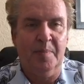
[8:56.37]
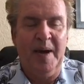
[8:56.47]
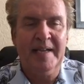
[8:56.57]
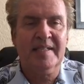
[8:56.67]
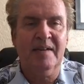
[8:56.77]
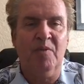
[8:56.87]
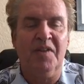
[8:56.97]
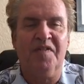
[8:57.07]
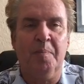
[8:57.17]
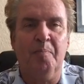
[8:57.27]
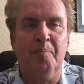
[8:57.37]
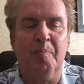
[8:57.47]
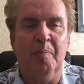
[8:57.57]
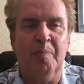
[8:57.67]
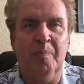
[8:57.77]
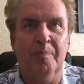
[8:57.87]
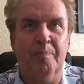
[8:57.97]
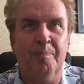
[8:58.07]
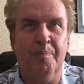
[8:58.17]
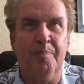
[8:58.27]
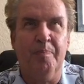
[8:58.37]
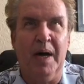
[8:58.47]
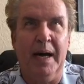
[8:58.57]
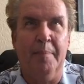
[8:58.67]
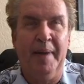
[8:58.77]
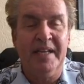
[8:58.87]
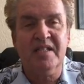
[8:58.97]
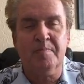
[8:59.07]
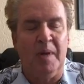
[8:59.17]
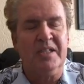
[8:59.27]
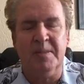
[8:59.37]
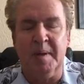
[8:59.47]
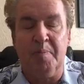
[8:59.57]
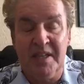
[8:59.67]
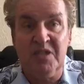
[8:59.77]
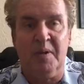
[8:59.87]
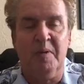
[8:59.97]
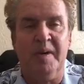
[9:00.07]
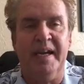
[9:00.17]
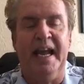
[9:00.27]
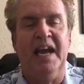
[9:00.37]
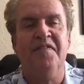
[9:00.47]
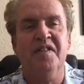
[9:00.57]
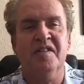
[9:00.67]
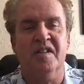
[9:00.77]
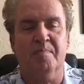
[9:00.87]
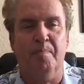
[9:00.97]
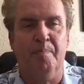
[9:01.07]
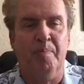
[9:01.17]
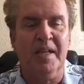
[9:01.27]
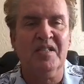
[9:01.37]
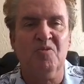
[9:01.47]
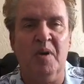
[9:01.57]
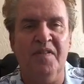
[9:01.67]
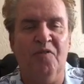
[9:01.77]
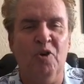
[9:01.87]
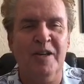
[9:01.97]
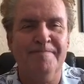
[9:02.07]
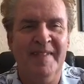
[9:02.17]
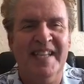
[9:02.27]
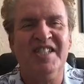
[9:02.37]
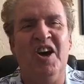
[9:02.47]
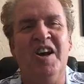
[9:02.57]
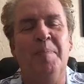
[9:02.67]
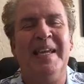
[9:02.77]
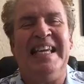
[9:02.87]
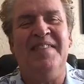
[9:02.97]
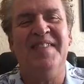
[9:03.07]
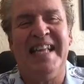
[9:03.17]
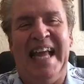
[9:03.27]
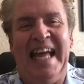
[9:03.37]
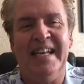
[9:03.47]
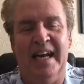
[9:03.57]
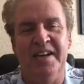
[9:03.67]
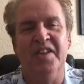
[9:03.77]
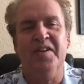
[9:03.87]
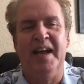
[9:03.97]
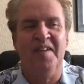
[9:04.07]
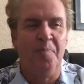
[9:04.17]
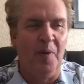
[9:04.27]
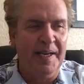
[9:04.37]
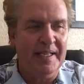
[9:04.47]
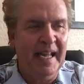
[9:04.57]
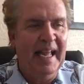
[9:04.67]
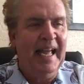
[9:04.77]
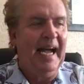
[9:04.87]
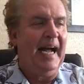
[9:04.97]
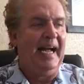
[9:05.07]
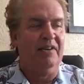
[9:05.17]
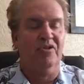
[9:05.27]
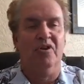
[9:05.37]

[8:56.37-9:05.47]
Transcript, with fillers: Nebraska went from uh, minus, excuse me, plus 21 and a half to plus 24. It's gone up even again, another half point. I don't